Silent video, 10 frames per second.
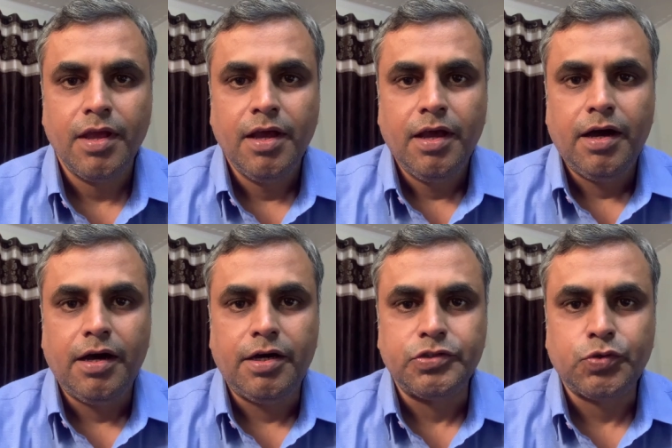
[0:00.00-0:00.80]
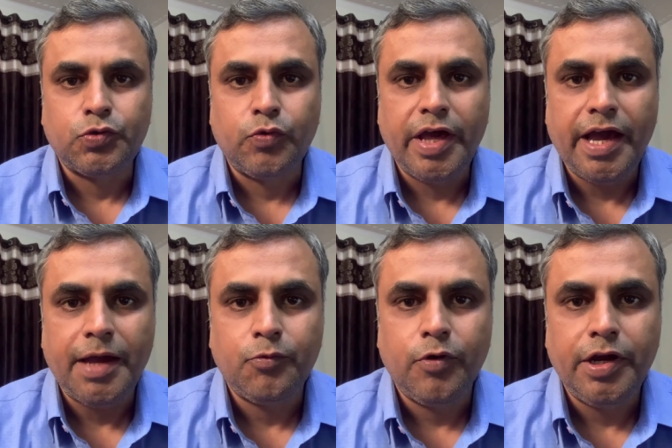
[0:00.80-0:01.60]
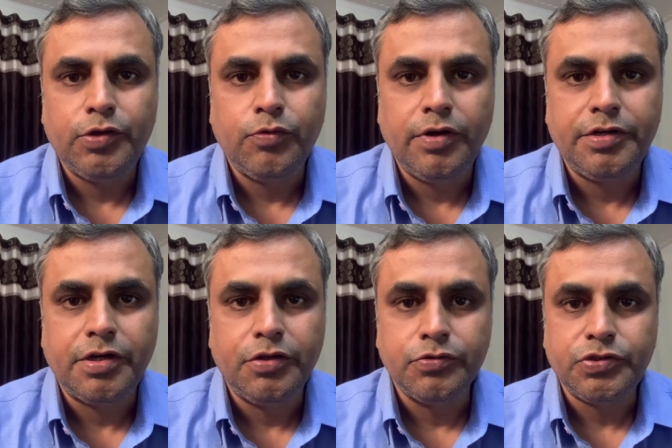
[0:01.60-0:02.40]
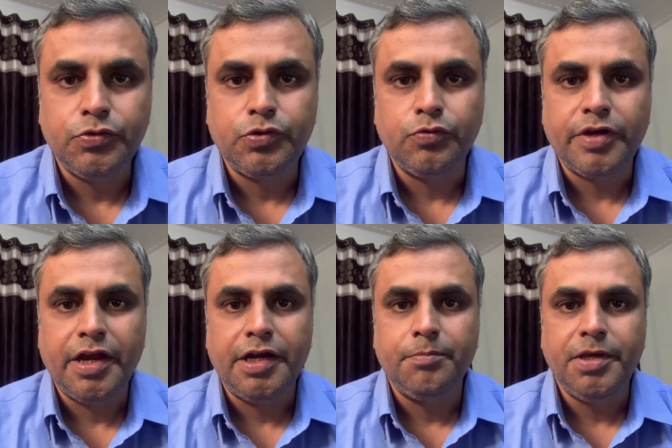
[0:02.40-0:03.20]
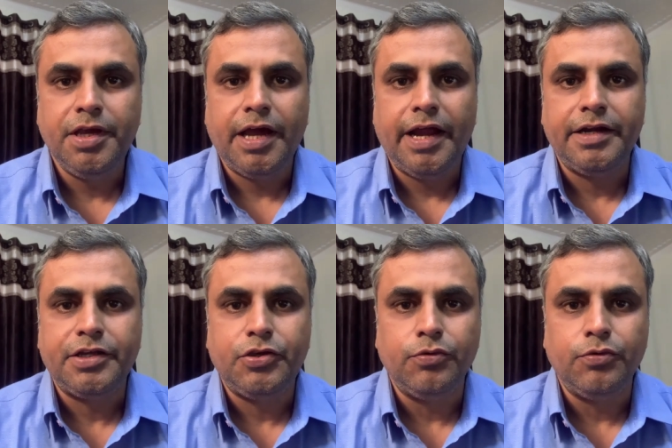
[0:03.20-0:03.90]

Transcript: So today I am going to introduce you to KDB and Q.